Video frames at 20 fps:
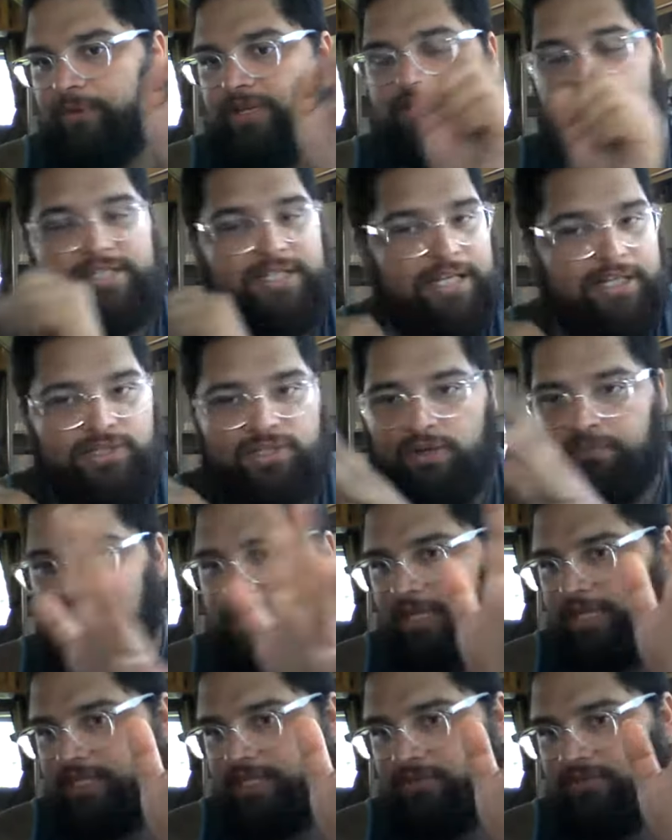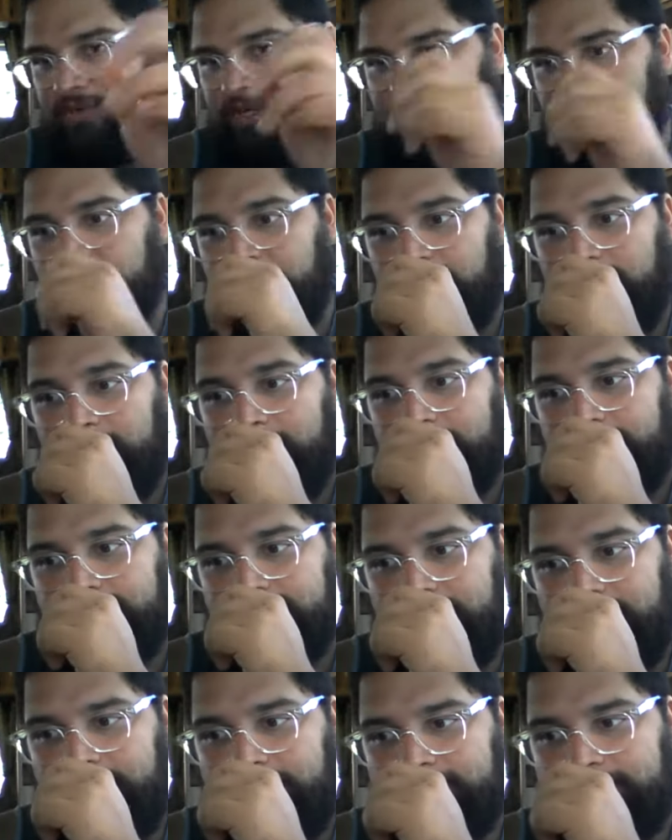we've seen so many different
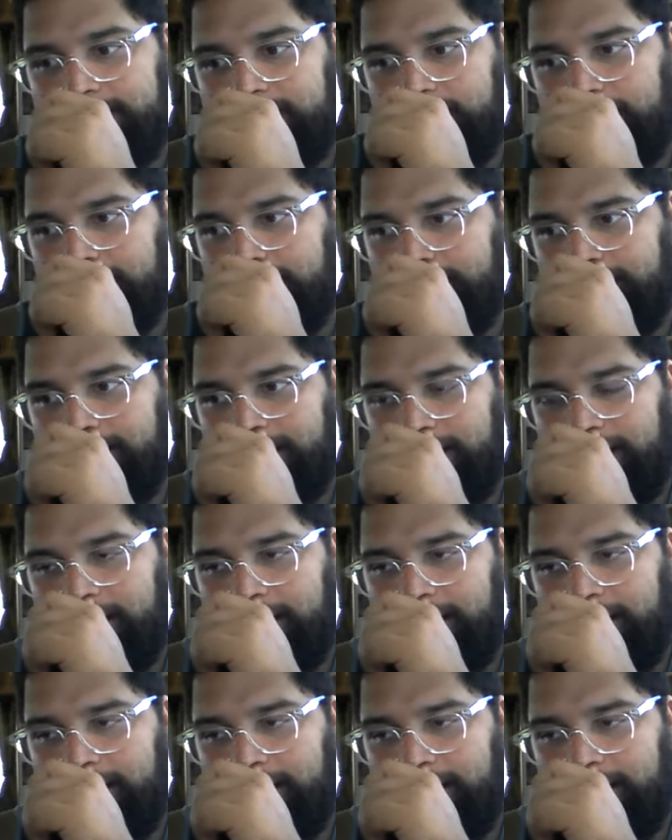takes on it.